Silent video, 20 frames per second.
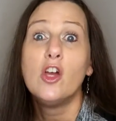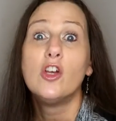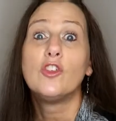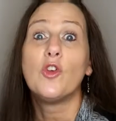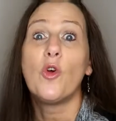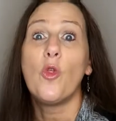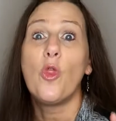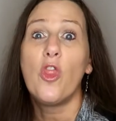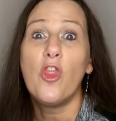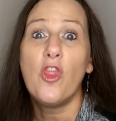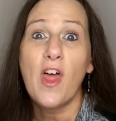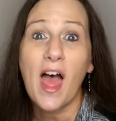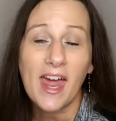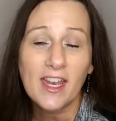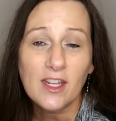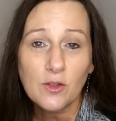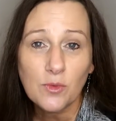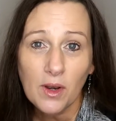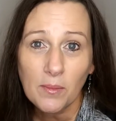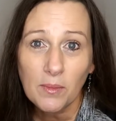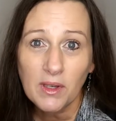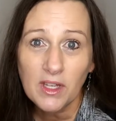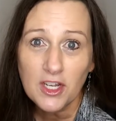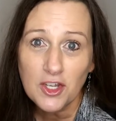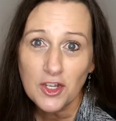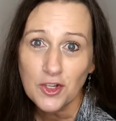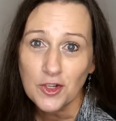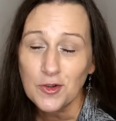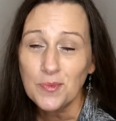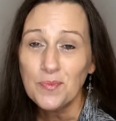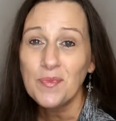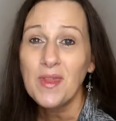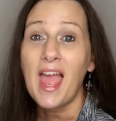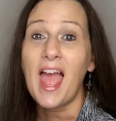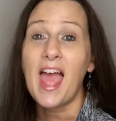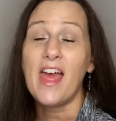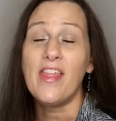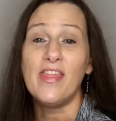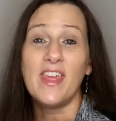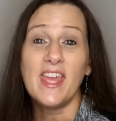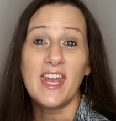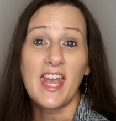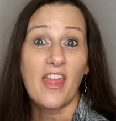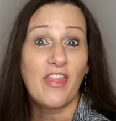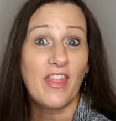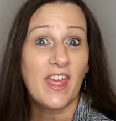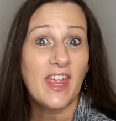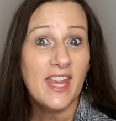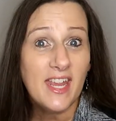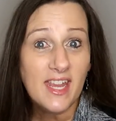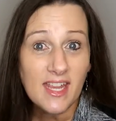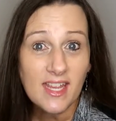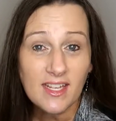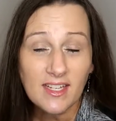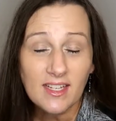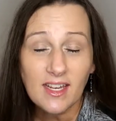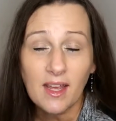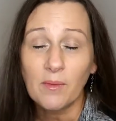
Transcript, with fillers: So that is what I'm gonna do, and then at the end,